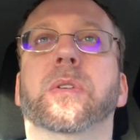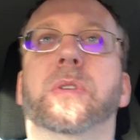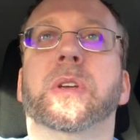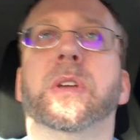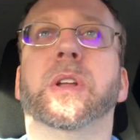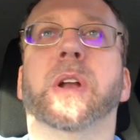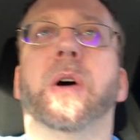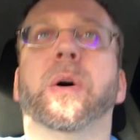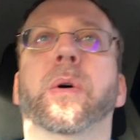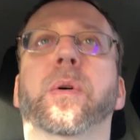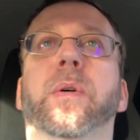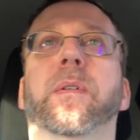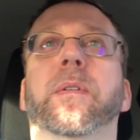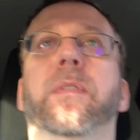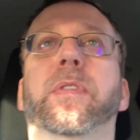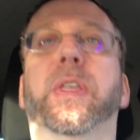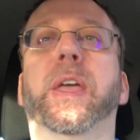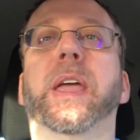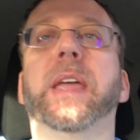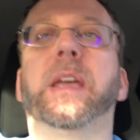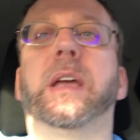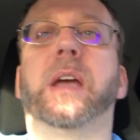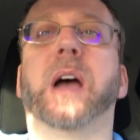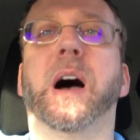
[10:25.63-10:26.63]
You know,
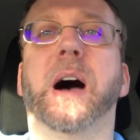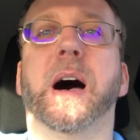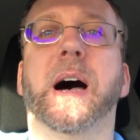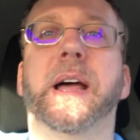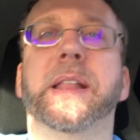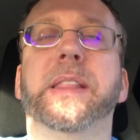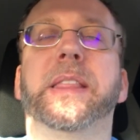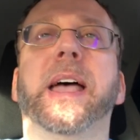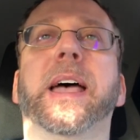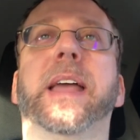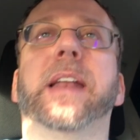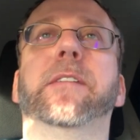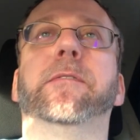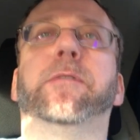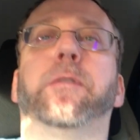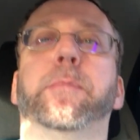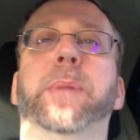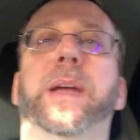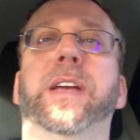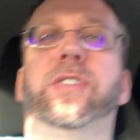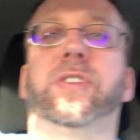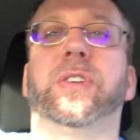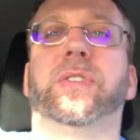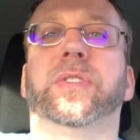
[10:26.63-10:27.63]
thank God that
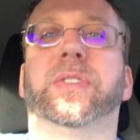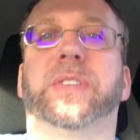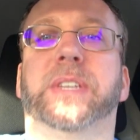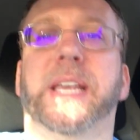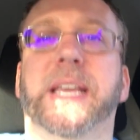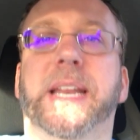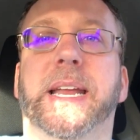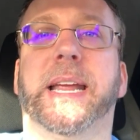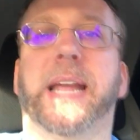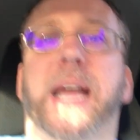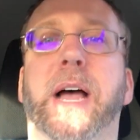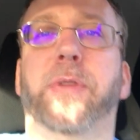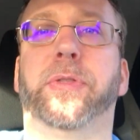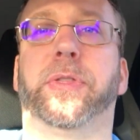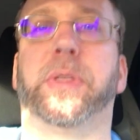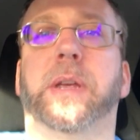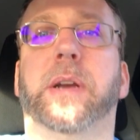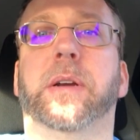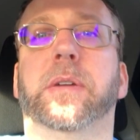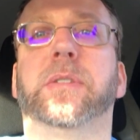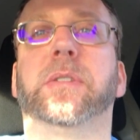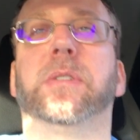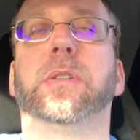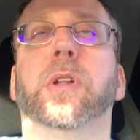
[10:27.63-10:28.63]
information is getting out
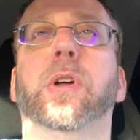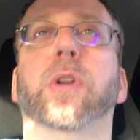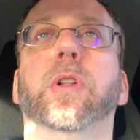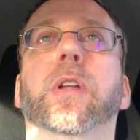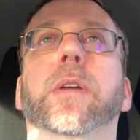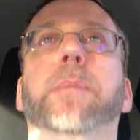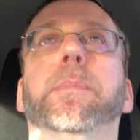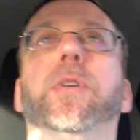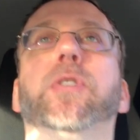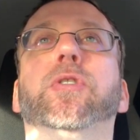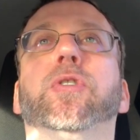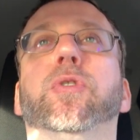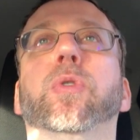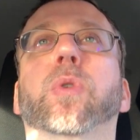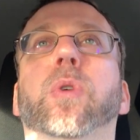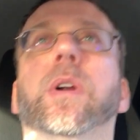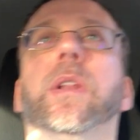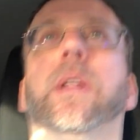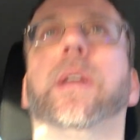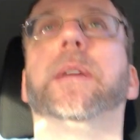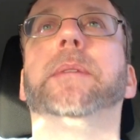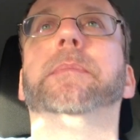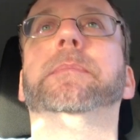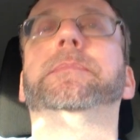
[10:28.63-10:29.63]
there slowly but
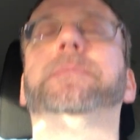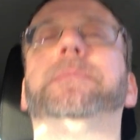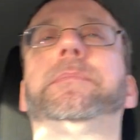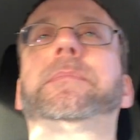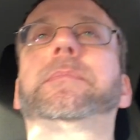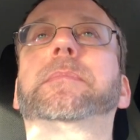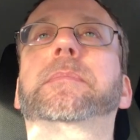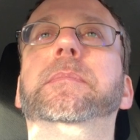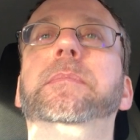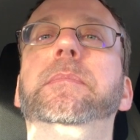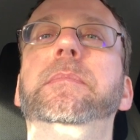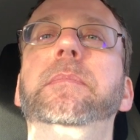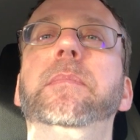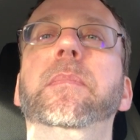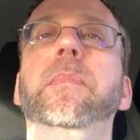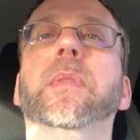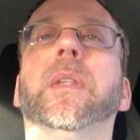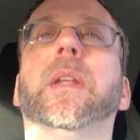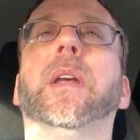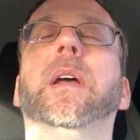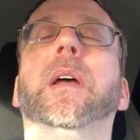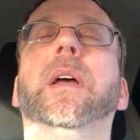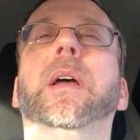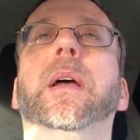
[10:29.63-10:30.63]
surely.
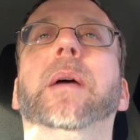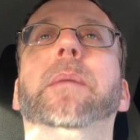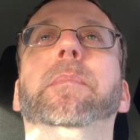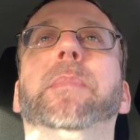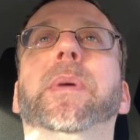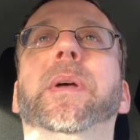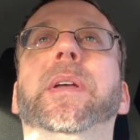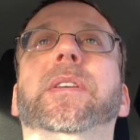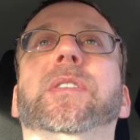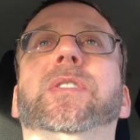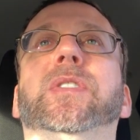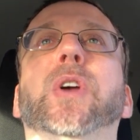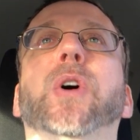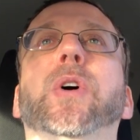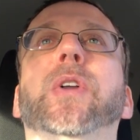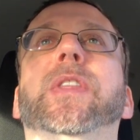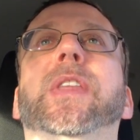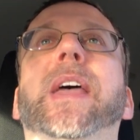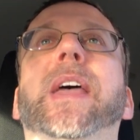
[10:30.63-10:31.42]
But so